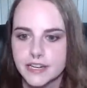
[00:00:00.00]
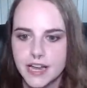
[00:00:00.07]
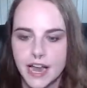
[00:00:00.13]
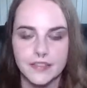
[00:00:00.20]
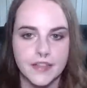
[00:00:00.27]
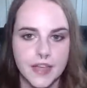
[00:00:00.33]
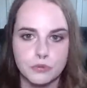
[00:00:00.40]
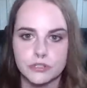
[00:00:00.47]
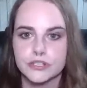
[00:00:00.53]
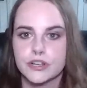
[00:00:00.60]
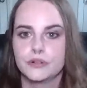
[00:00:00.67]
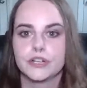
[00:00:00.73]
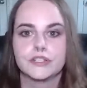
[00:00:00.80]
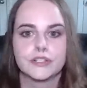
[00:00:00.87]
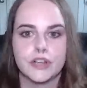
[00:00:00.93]
and that they were so
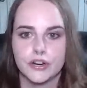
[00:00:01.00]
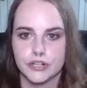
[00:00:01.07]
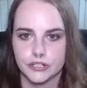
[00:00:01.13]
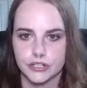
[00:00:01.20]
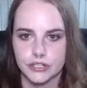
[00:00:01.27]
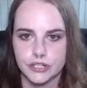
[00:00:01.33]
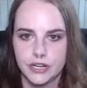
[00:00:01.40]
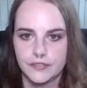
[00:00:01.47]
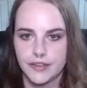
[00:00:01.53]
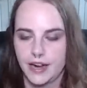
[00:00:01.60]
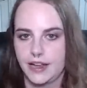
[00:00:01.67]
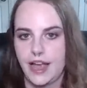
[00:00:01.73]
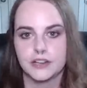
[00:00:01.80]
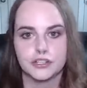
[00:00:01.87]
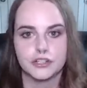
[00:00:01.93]
concerned that I
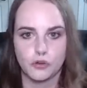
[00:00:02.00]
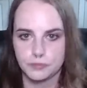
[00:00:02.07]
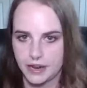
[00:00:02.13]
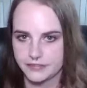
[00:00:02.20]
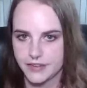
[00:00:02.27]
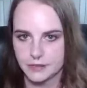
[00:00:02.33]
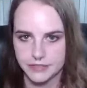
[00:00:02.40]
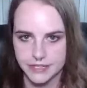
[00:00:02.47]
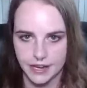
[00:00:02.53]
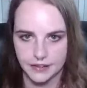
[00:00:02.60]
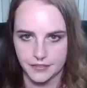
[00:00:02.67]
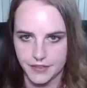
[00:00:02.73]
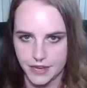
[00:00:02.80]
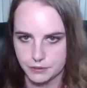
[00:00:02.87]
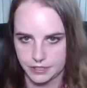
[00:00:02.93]
hadn't told my family yet
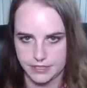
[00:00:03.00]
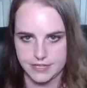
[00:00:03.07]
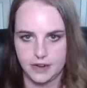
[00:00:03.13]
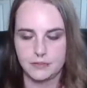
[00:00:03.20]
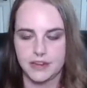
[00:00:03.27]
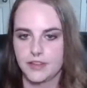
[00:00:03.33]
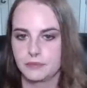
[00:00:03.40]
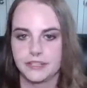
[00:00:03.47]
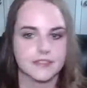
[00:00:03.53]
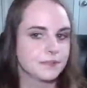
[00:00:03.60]
that they were going to tell my family.